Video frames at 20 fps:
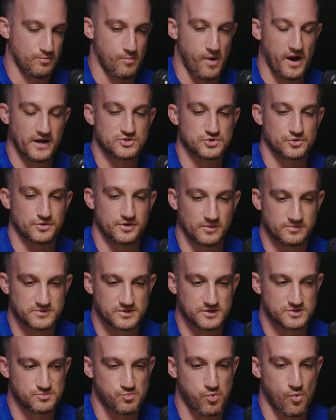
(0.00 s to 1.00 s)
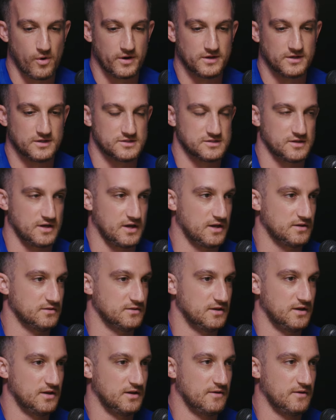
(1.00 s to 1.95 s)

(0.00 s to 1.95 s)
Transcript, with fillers: my journey up to this point is that